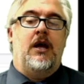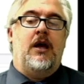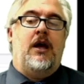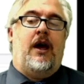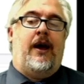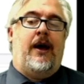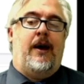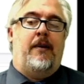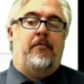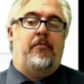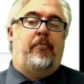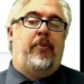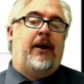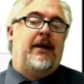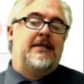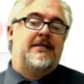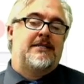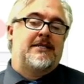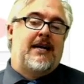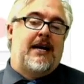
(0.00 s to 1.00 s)

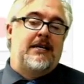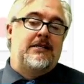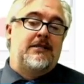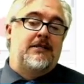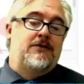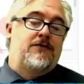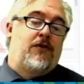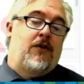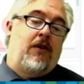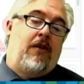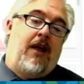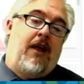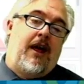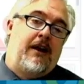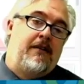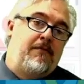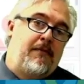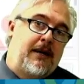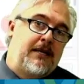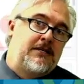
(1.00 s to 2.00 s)
Button sizes, for a lot
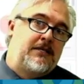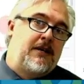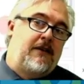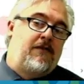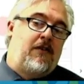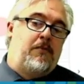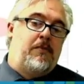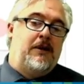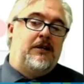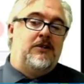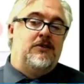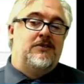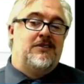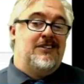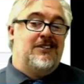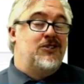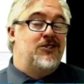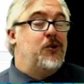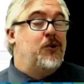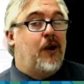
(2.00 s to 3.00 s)
of my stuff, I've been using
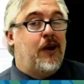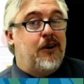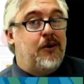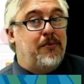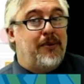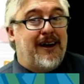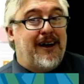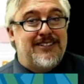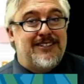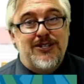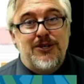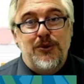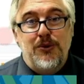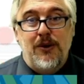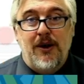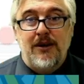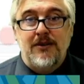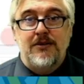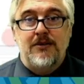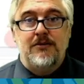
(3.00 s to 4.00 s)
200 by
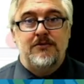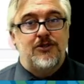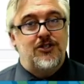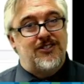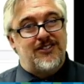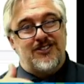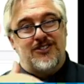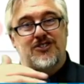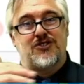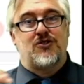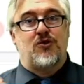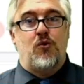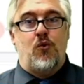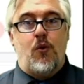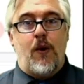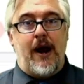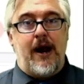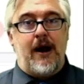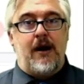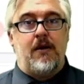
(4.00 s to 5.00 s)
200, just a
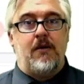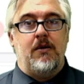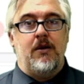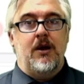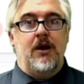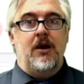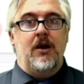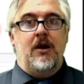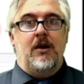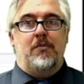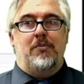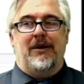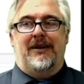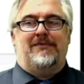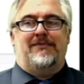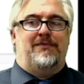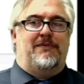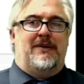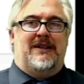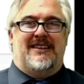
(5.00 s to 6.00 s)
square, but
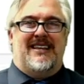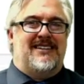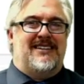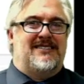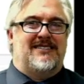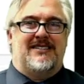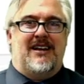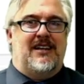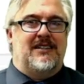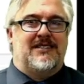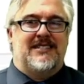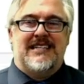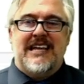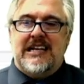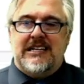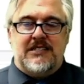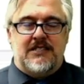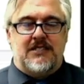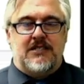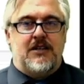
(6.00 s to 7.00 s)
that's not
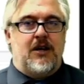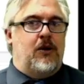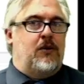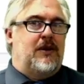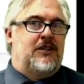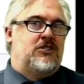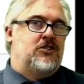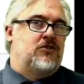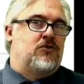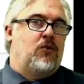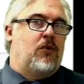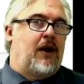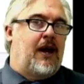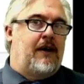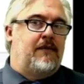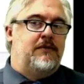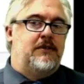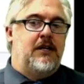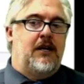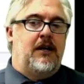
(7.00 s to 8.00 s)
set in stone. That's just what
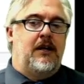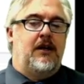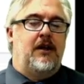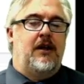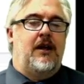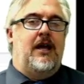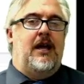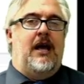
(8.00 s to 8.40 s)
I've done.